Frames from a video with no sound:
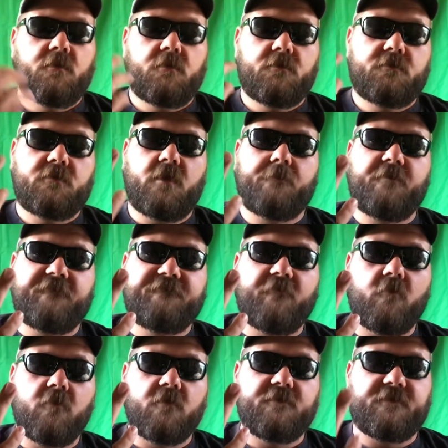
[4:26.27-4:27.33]
Number
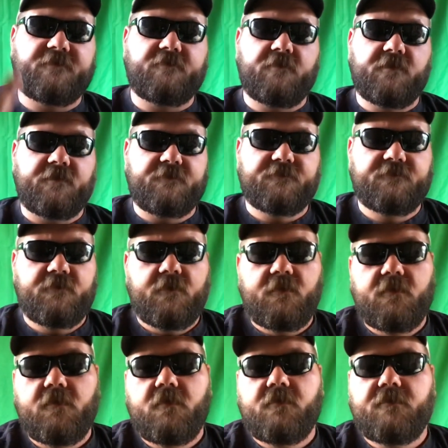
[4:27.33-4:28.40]
4 on this list.
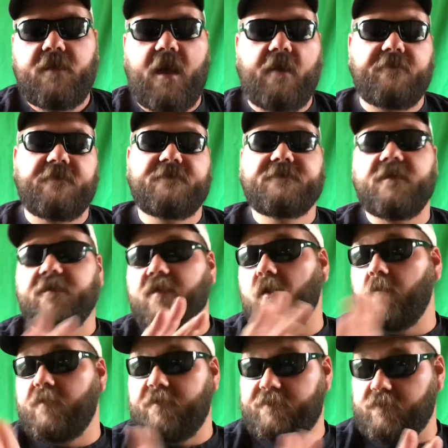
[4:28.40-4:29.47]
Now this could
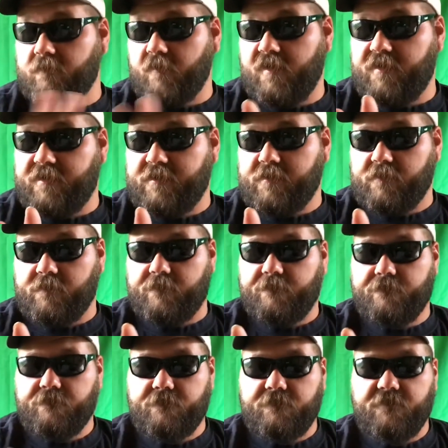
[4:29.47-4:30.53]
go either way here.
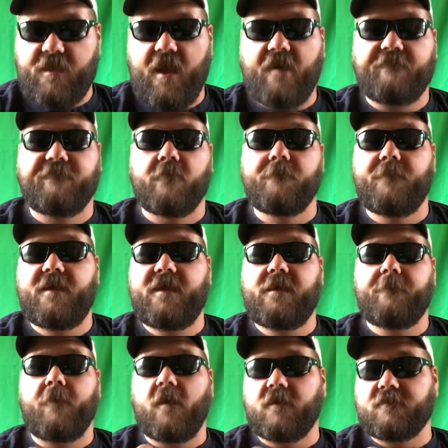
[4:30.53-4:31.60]
Now for me
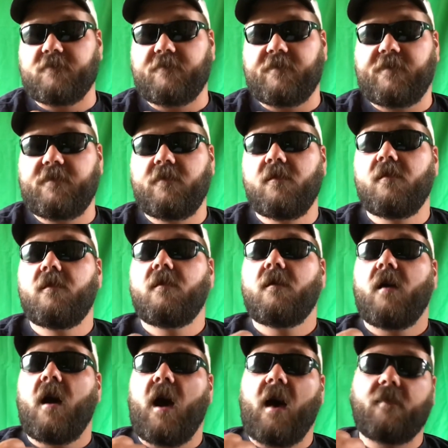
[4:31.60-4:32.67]
personally,
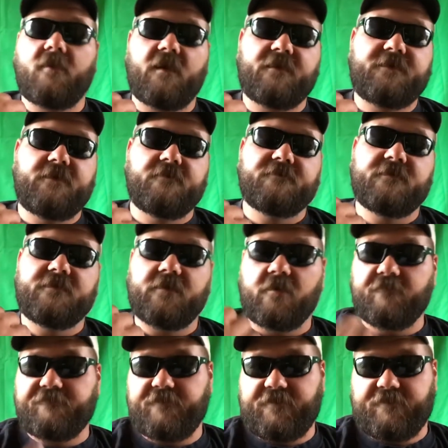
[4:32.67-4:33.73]
I like using
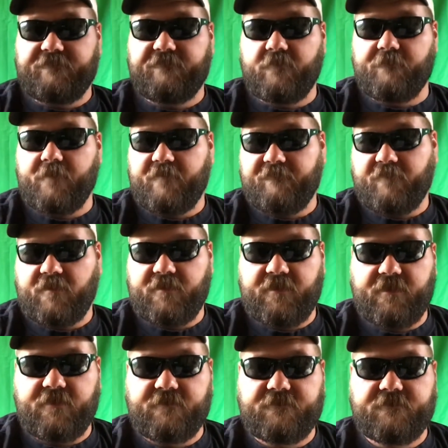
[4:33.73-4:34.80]
goatfish for my
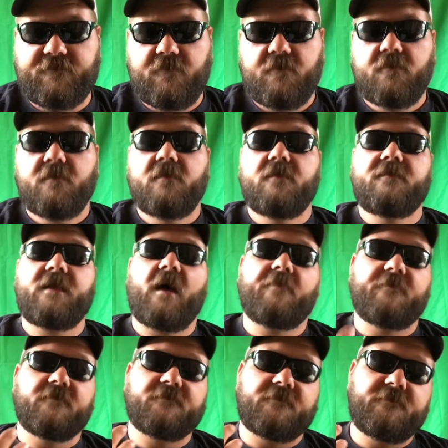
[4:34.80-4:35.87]
flatheads. Now
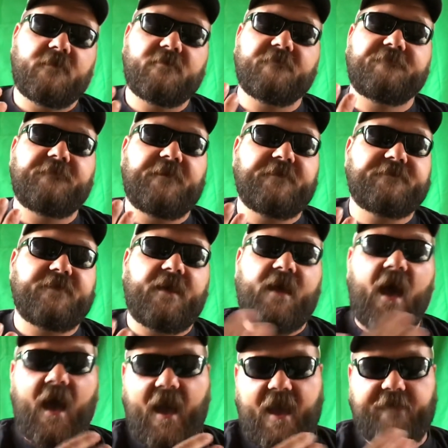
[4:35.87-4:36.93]
there's another fish
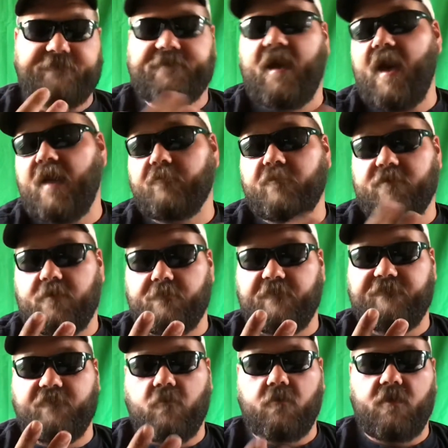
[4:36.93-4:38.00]
that I have tied with number
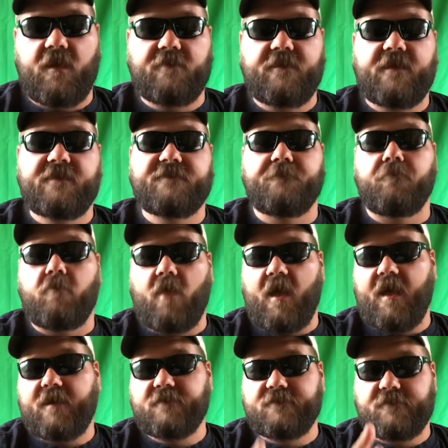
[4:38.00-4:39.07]
4, and that is
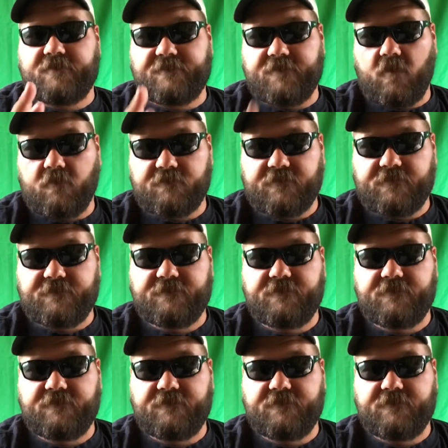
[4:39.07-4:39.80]
black salties.